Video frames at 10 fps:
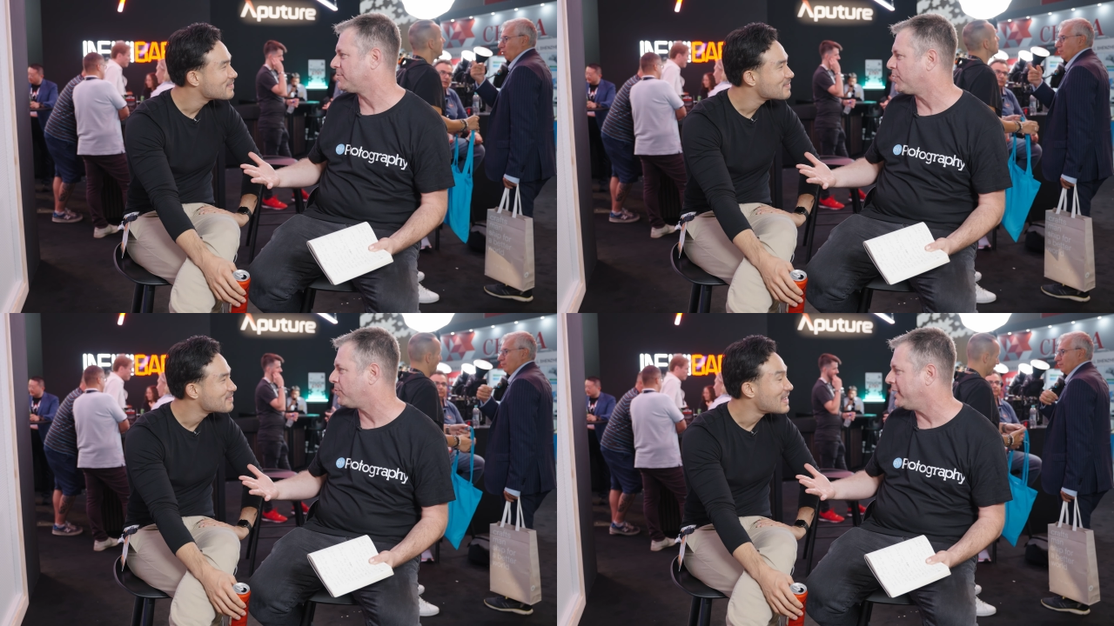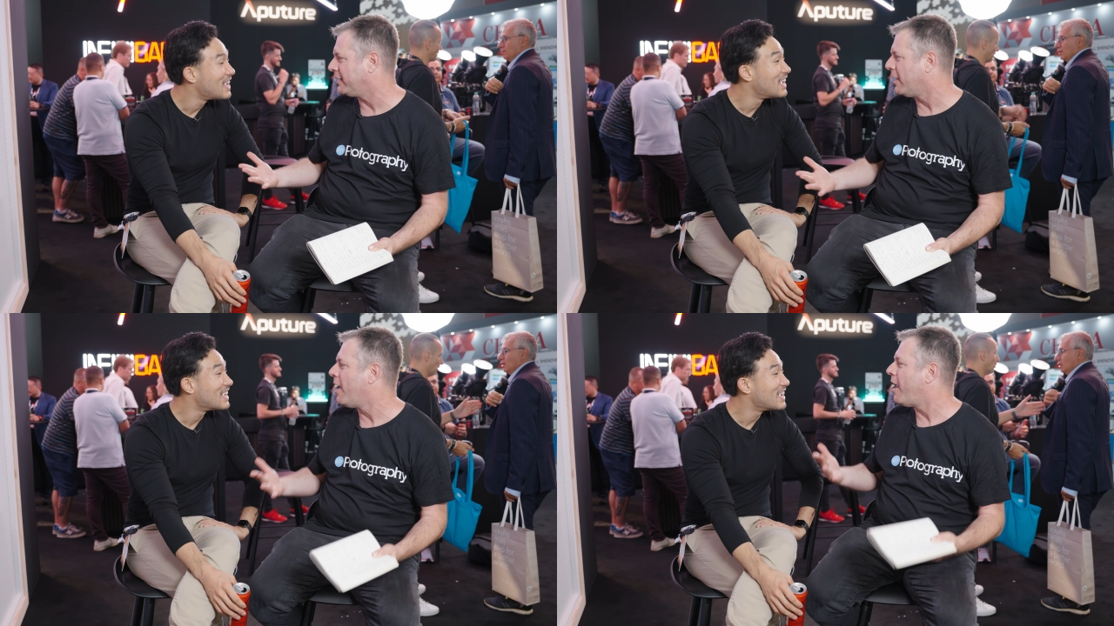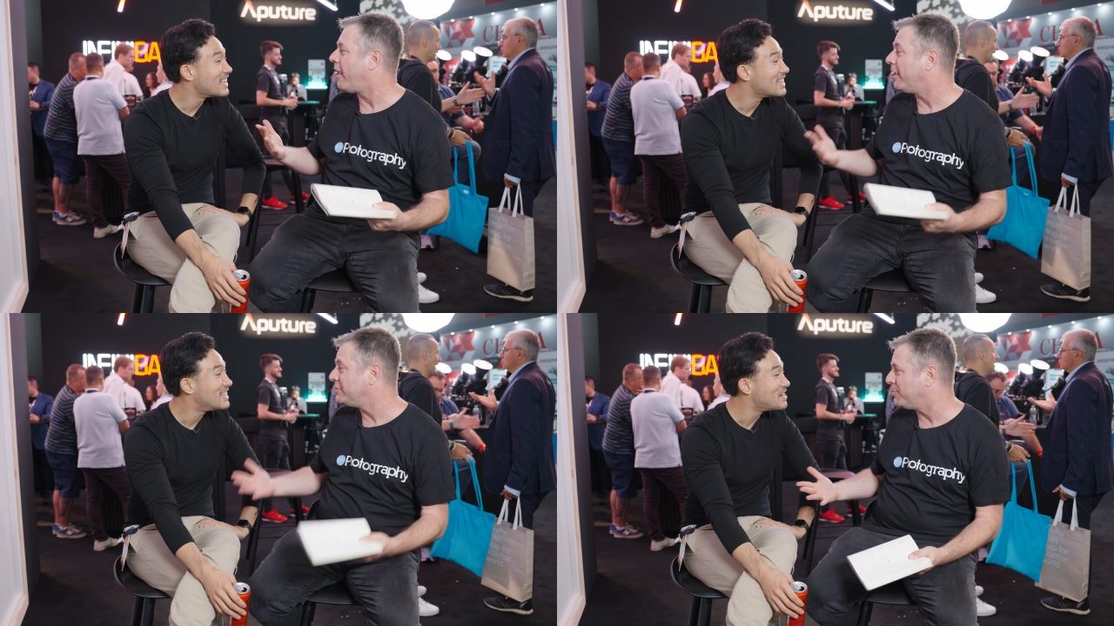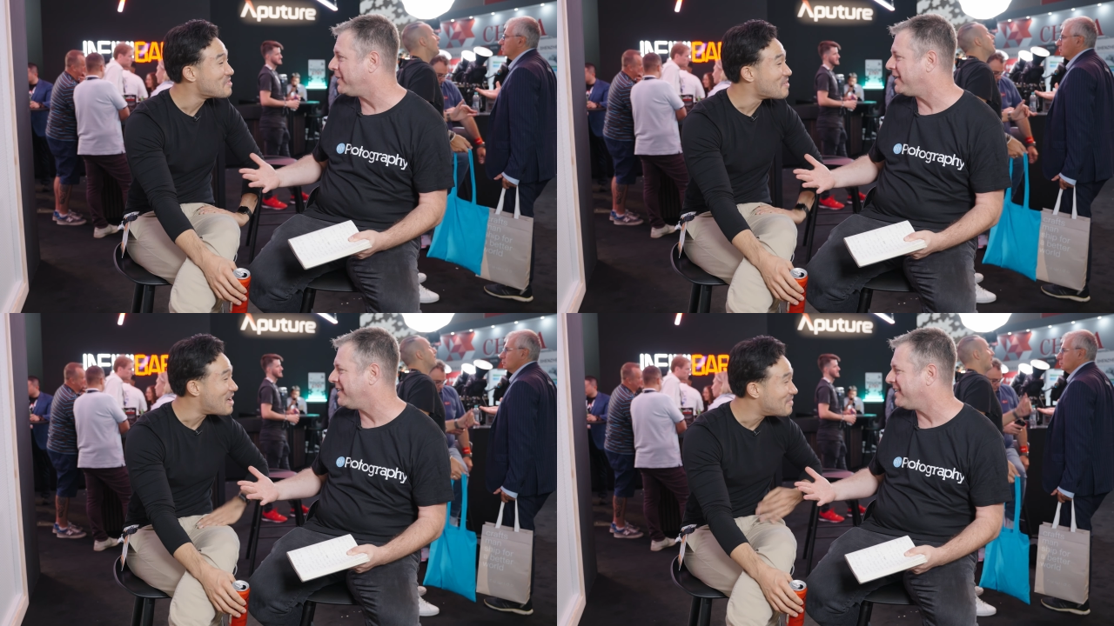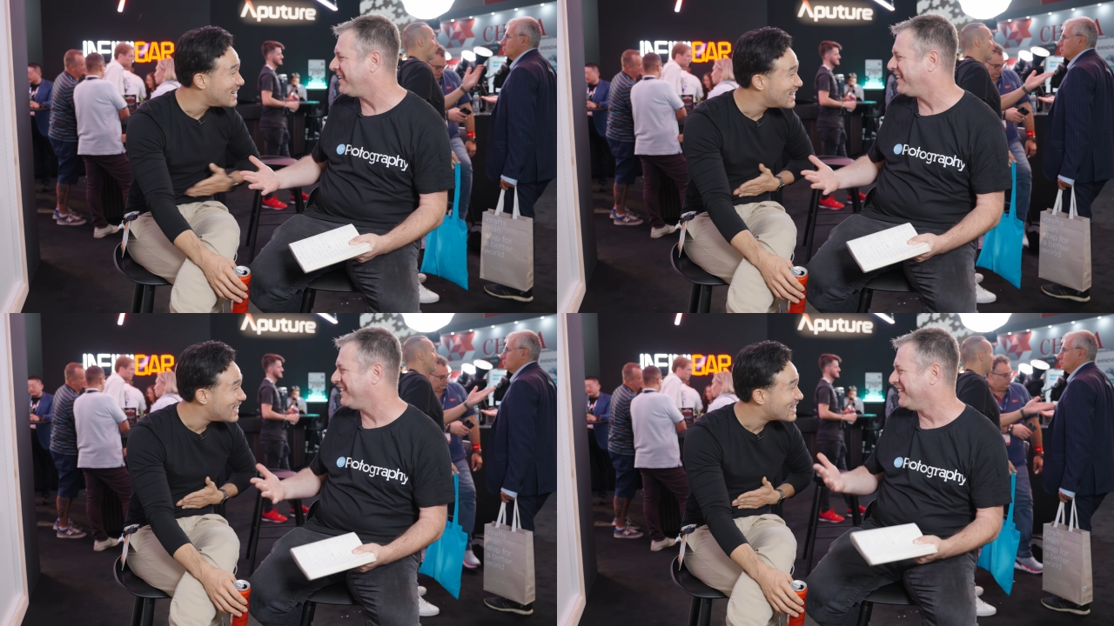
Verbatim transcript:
Speaker 1: between RGB? You want me to